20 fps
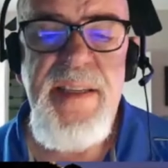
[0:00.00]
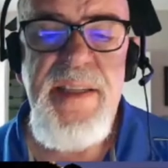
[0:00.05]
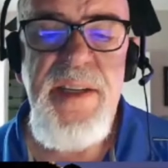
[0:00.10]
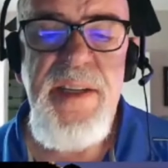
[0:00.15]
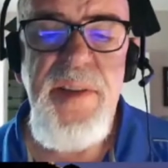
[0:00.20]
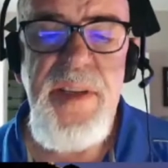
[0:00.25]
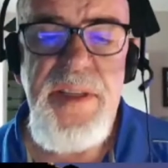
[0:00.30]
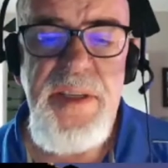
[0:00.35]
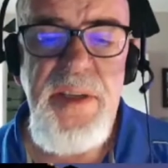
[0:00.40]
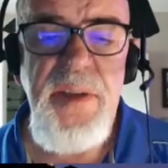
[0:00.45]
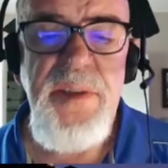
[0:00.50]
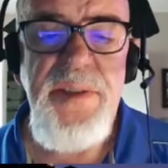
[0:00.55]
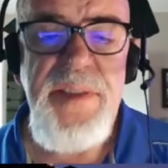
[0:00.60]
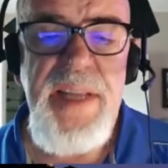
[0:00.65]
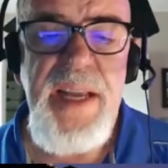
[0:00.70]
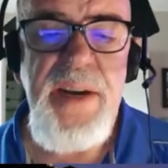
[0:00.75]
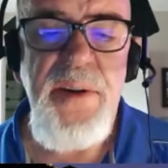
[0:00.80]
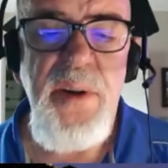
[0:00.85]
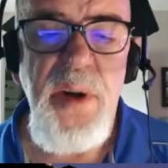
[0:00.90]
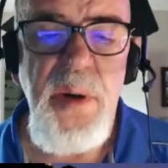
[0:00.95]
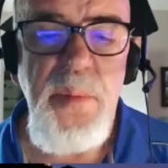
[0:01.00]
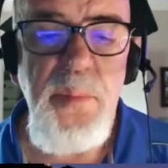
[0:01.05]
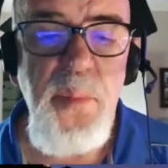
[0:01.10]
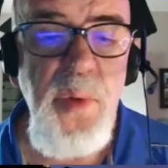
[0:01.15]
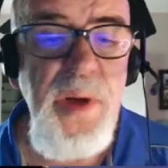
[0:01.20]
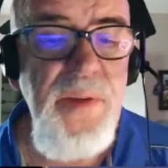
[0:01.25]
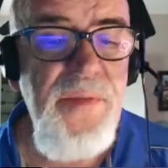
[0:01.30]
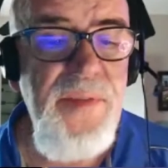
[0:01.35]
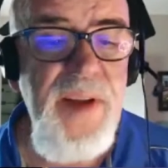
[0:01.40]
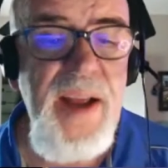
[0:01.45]
to the Tuesday group,
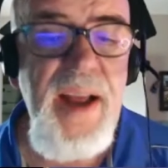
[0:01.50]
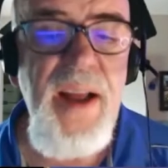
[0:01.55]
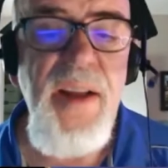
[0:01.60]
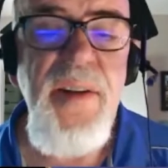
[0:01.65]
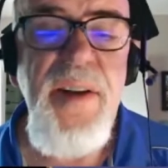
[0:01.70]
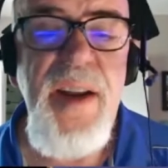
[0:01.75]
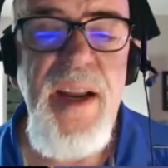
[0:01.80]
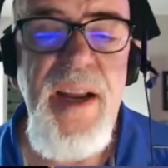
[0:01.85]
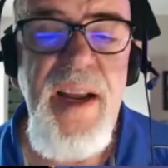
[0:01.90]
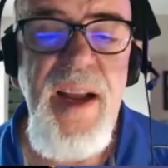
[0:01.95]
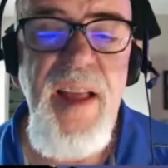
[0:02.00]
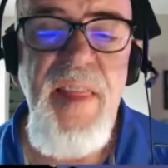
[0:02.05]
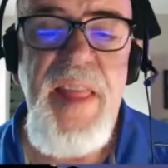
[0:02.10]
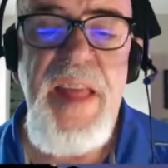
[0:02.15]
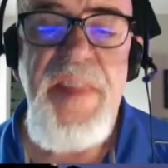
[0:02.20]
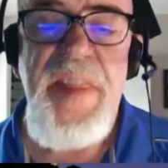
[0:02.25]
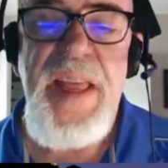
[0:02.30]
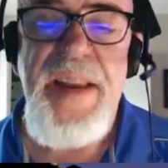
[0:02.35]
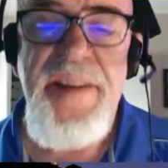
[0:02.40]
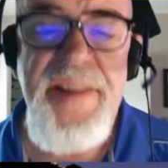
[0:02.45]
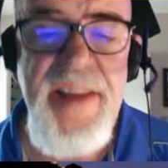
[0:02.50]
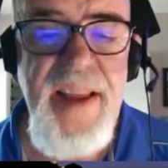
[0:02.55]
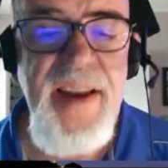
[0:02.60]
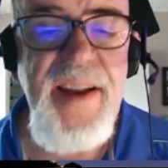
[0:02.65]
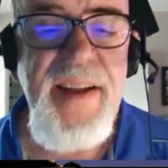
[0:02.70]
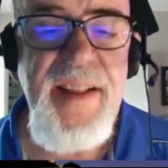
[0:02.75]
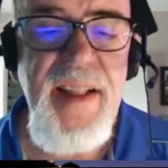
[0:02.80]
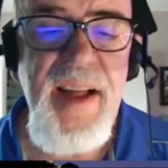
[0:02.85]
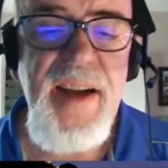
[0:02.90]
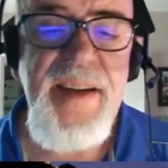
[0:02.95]
we found that
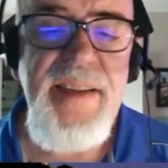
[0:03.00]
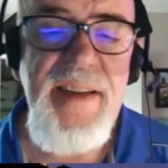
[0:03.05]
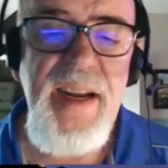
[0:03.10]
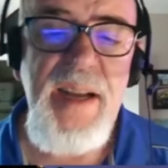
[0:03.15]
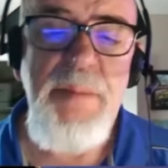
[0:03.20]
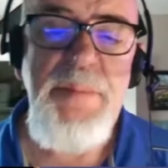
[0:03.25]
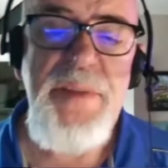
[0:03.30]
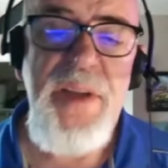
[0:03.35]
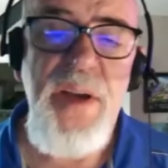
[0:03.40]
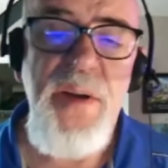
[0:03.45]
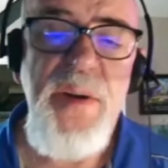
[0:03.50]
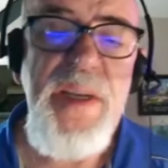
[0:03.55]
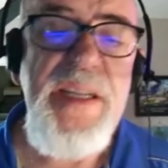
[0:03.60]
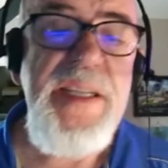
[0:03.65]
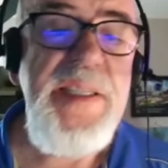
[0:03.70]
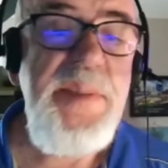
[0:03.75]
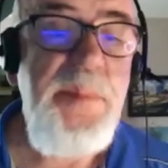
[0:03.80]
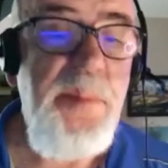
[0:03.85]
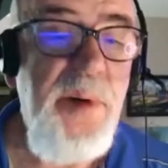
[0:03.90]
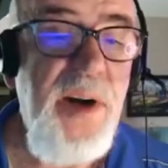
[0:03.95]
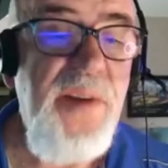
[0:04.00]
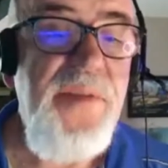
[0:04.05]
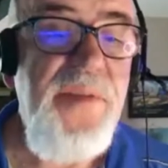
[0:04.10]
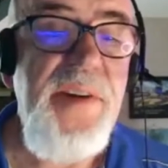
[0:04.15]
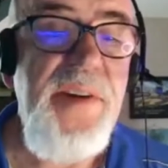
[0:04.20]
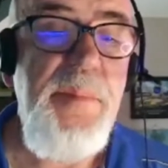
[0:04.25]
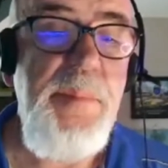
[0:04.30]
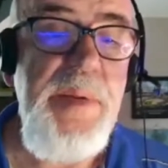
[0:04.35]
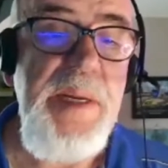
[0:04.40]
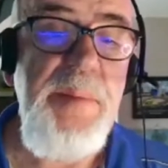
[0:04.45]
10:00 time zone is
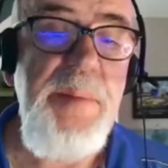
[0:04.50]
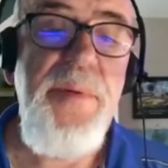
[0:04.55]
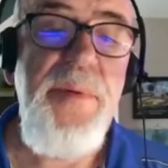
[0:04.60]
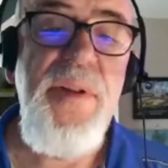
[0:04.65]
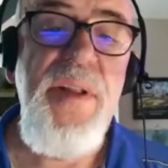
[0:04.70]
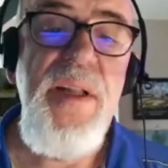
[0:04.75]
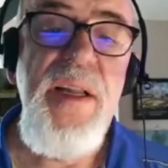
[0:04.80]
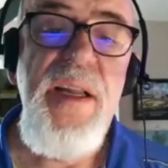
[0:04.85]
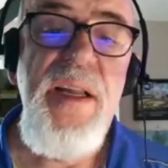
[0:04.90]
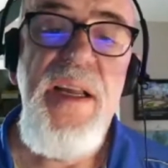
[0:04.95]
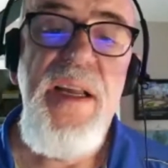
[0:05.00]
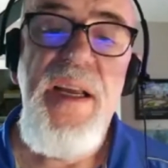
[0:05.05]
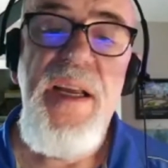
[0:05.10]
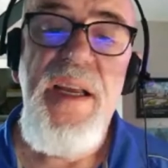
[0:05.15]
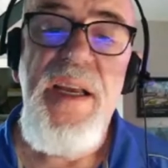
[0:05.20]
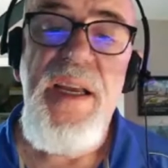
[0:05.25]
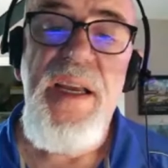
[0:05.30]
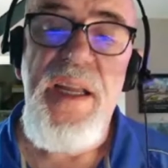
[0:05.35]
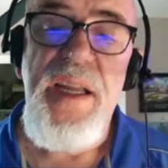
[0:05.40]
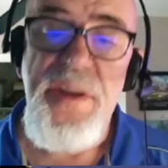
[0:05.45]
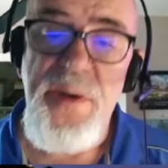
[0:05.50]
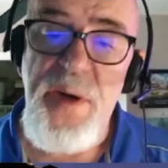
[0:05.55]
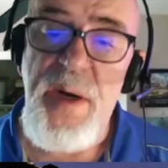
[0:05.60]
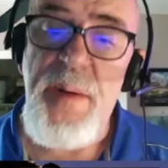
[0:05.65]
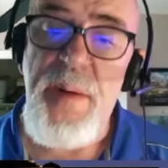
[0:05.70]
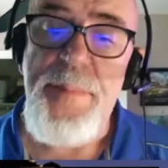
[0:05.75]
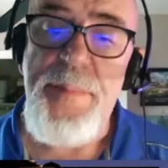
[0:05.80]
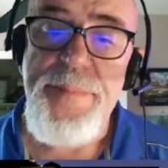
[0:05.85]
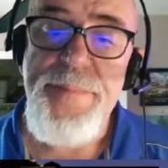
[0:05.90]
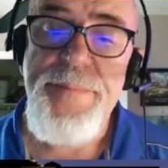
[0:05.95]
perfect for people in
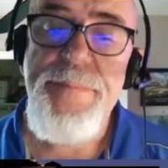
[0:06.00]
Europe.